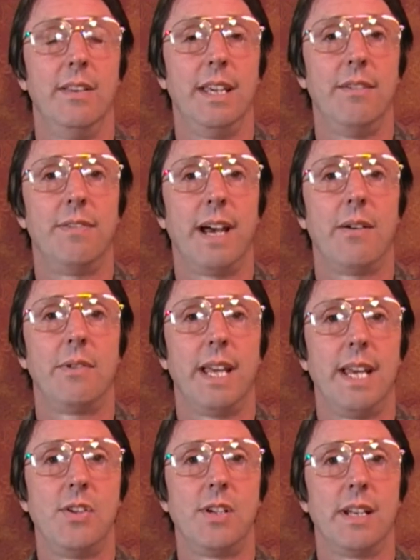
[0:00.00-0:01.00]
the
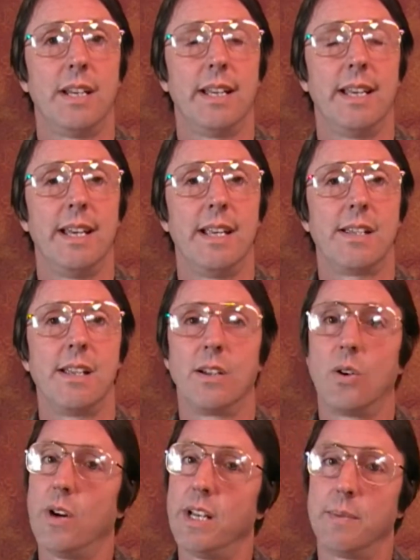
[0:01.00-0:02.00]
foundation,
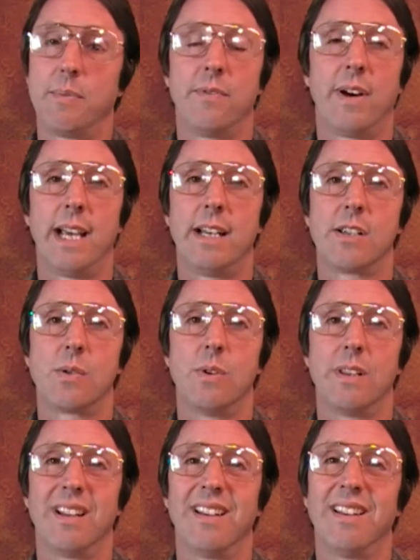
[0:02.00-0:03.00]
isn't going to provide us
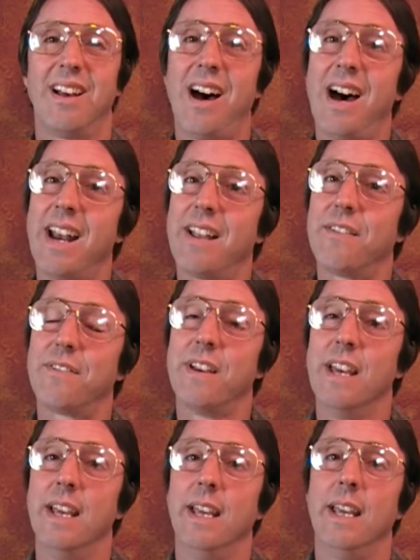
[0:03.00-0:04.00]
with a lot of
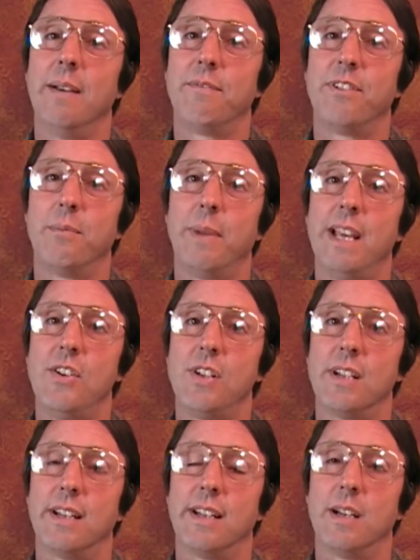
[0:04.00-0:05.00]

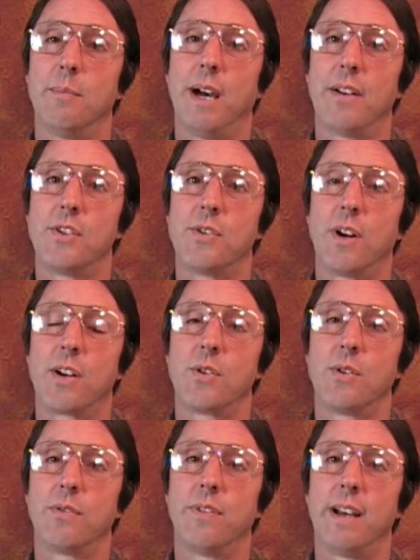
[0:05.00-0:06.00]
information about
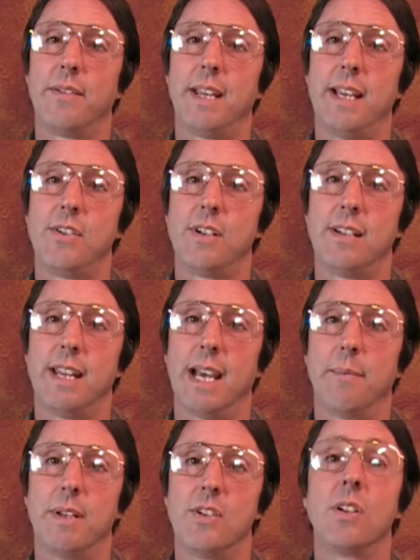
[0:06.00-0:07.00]
structural foundation
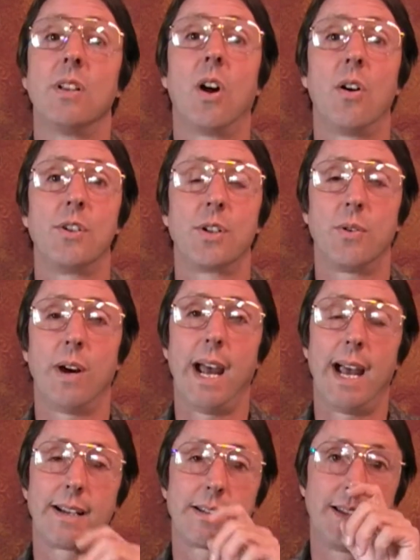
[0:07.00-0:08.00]
damage, large
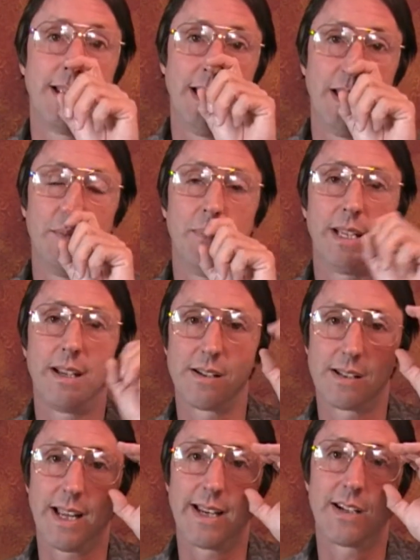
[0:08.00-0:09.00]
cracks,
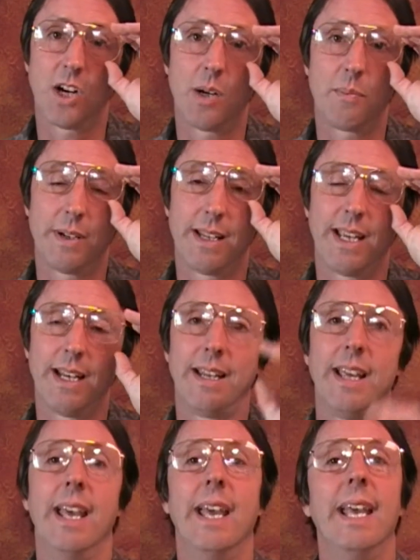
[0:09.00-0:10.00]
because like
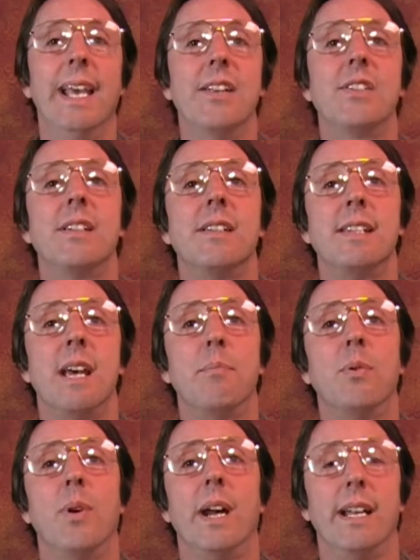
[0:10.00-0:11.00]
carpeting, it's
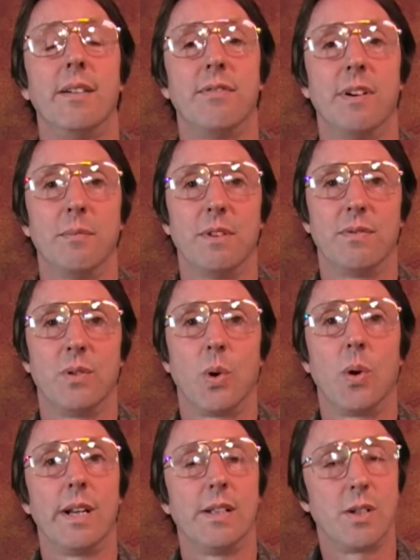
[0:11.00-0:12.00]
separated from the
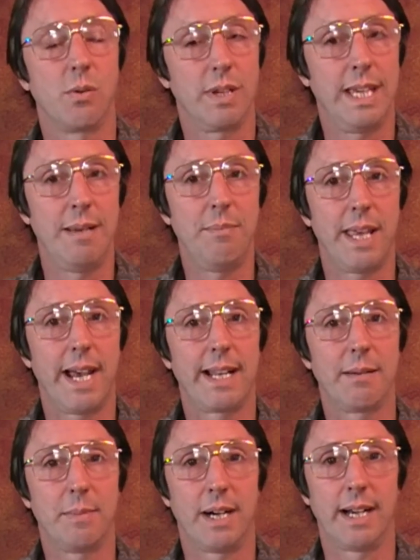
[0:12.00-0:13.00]
flooring. So keep
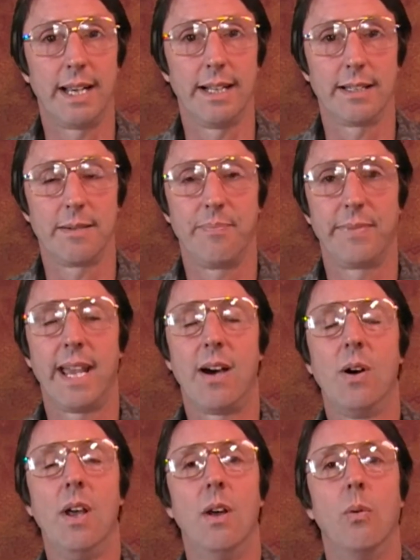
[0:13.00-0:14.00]
that in mind.
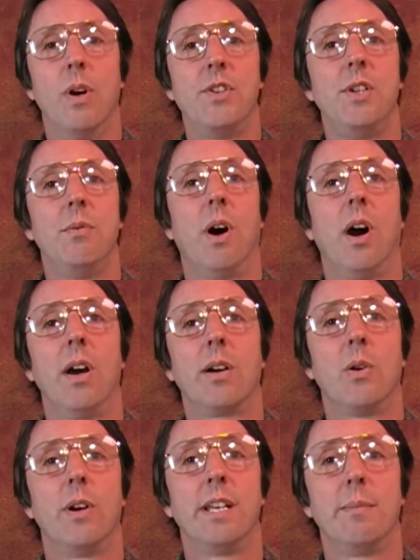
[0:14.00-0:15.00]
Now, what you are
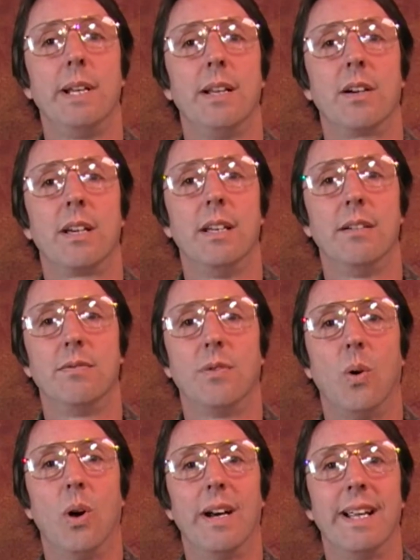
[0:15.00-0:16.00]
going to be looking
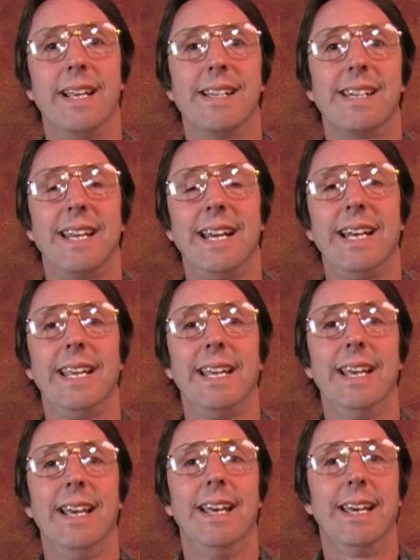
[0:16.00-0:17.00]
for is
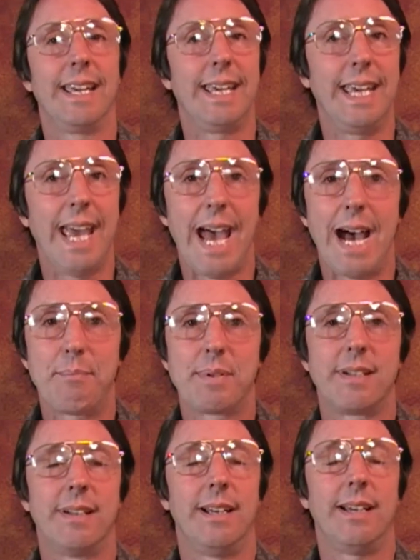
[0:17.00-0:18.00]
any
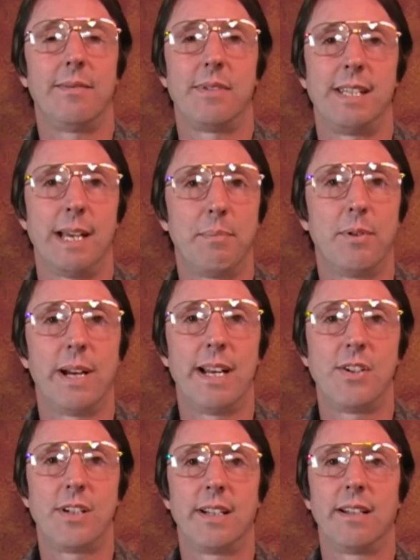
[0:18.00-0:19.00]
gaps,
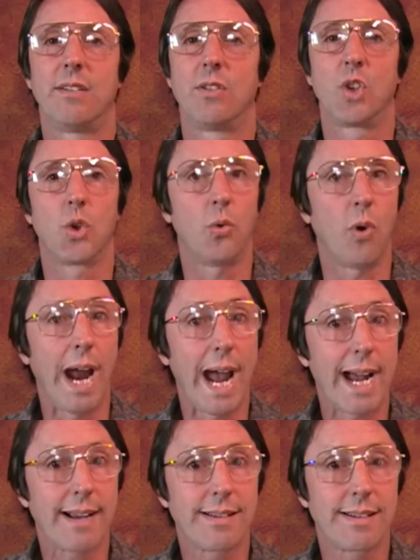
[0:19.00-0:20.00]
separation,
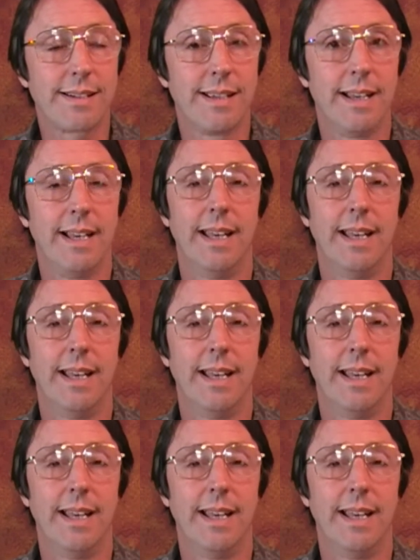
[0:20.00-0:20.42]
cracks,